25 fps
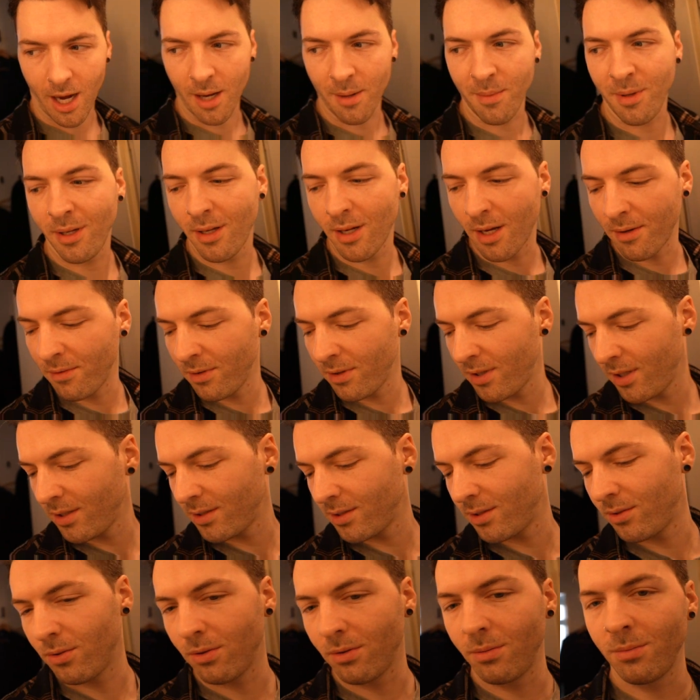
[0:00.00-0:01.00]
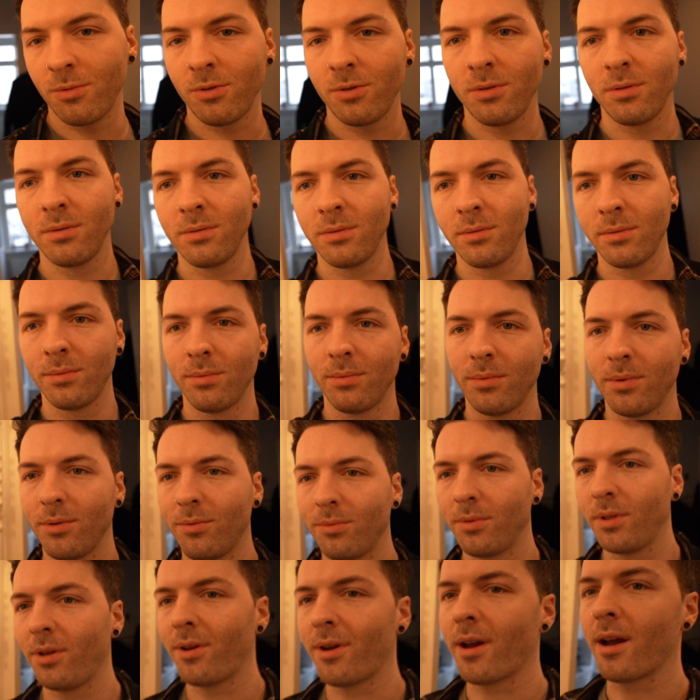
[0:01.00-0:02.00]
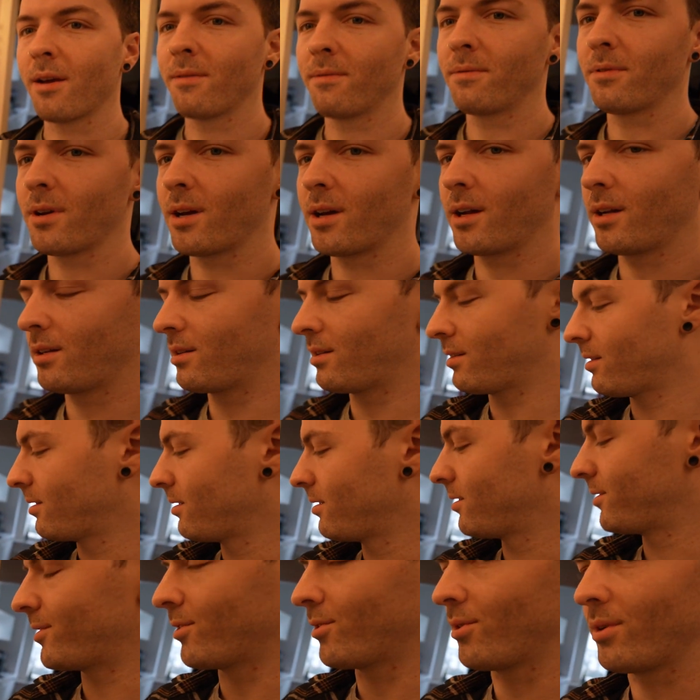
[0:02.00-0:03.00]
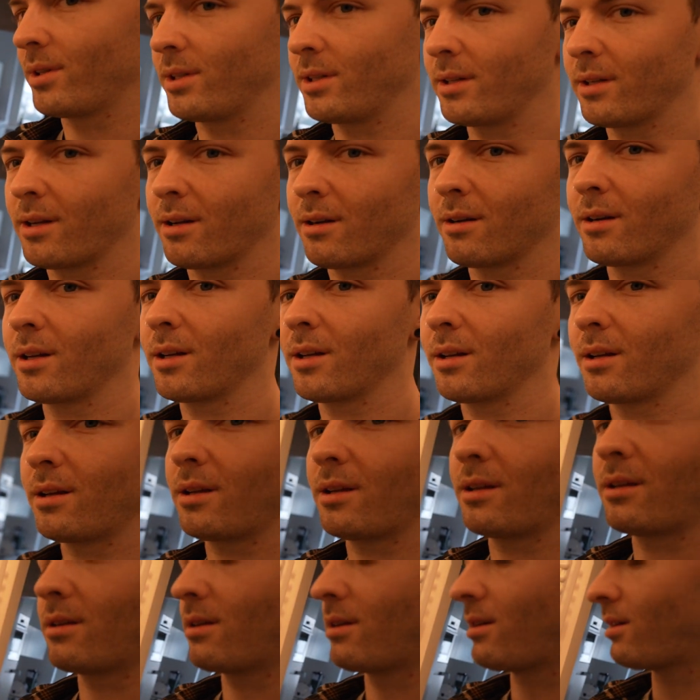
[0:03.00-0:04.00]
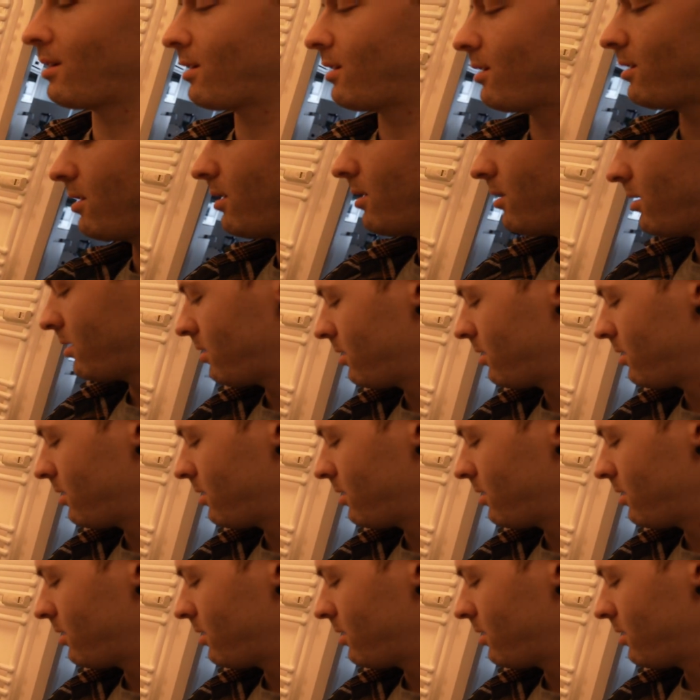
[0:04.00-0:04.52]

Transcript: I mean, everything's normal. You have like toilet area here